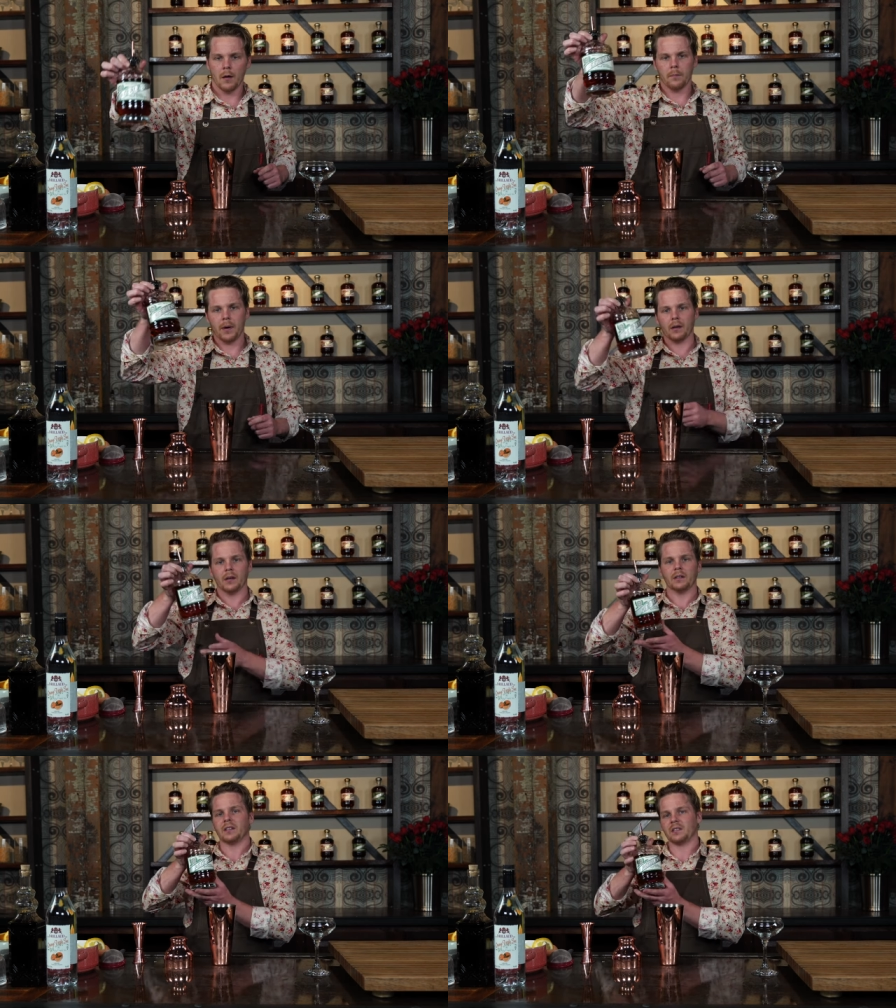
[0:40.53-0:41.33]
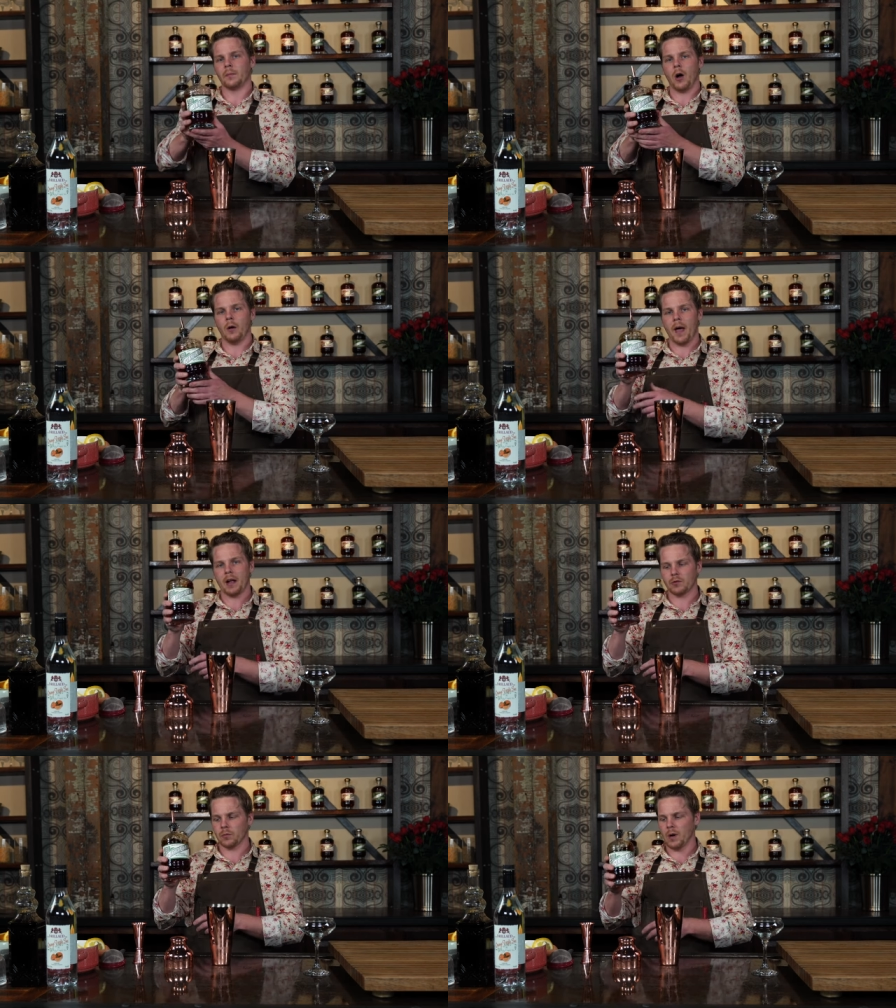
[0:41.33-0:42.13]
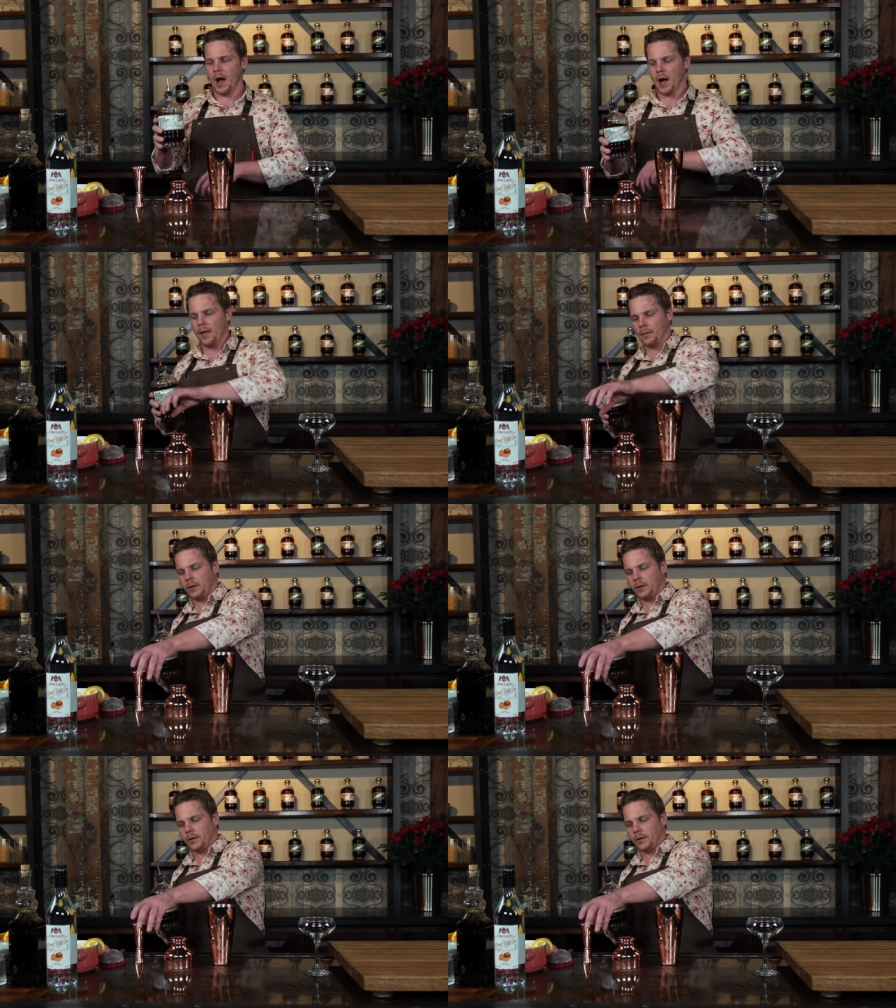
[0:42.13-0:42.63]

Peerless Small Batch Rye that we're